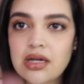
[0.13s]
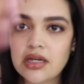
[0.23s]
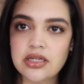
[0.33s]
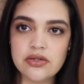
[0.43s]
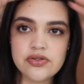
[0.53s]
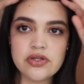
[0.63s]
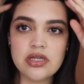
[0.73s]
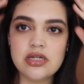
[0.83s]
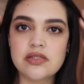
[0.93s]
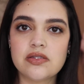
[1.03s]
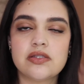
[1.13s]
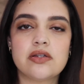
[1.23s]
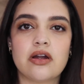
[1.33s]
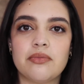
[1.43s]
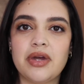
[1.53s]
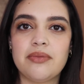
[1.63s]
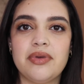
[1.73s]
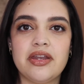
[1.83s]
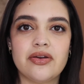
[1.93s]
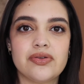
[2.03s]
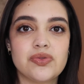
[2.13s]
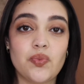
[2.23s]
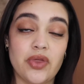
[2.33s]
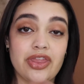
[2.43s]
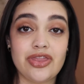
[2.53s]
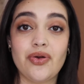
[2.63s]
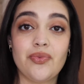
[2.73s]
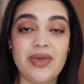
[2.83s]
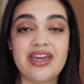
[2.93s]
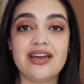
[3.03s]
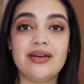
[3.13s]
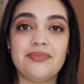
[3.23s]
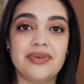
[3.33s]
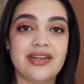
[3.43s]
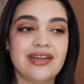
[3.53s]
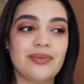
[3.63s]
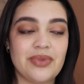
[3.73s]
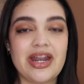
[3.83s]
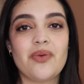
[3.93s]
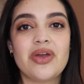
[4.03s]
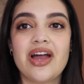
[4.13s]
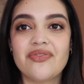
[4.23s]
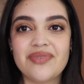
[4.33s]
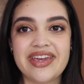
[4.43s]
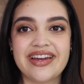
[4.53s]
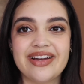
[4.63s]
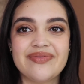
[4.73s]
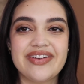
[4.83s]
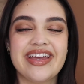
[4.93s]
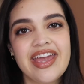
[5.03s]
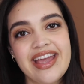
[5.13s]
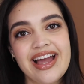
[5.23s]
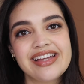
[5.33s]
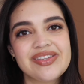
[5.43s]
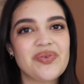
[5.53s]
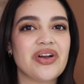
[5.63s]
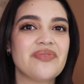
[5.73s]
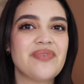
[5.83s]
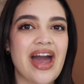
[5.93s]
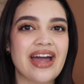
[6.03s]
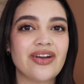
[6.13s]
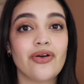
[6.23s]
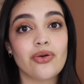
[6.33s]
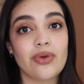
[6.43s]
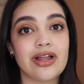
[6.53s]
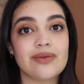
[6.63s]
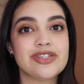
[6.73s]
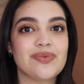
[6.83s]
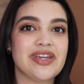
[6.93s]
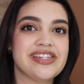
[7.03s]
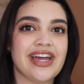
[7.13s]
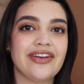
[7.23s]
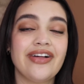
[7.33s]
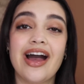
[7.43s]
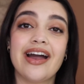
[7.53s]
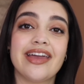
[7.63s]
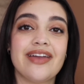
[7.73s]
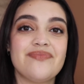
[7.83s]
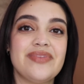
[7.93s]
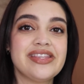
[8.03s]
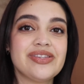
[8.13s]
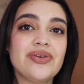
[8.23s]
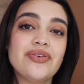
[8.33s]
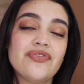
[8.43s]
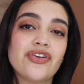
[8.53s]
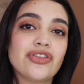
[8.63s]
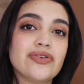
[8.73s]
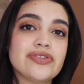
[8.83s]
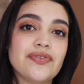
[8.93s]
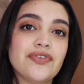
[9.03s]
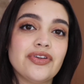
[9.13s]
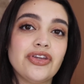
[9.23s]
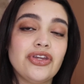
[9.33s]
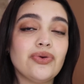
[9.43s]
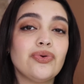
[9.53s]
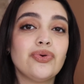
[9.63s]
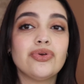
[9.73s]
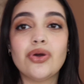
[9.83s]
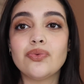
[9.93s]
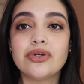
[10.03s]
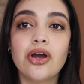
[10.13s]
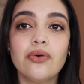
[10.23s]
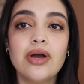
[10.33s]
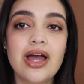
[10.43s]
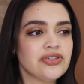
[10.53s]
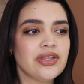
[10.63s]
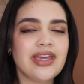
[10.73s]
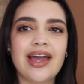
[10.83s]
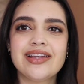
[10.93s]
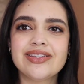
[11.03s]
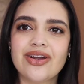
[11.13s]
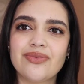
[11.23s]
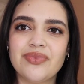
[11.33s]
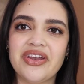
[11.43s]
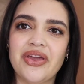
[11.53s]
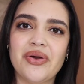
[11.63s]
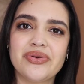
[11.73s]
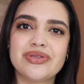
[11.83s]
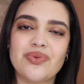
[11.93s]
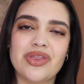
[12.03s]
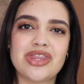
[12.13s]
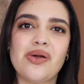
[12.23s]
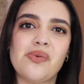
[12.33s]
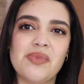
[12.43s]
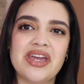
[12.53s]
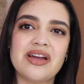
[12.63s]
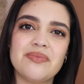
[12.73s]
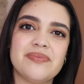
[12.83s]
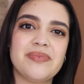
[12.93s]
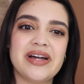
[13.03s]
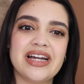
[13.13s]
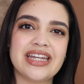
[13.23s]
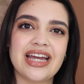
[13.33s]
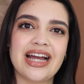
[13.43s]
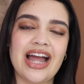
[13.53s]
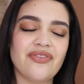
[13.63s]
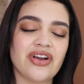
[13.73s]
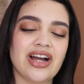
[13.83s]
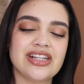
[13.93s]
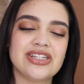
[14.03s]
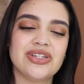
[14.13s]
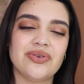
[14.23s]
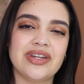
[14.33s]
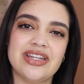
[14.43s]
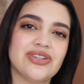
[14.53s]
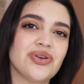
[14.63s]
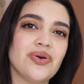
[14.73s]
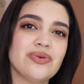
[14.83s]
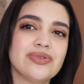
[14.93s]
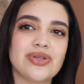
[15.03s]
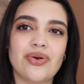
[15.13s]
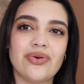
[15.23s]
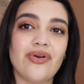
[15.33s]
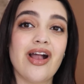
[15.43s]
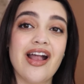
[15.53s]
I usually start my videos with no makeup, but now we have makeup. Hey guys, and welcome back, or welcome to my channel. I am Mitzel, for those of you who don't know. Usually I start videos with no makeup, but I forgot to do an intro, so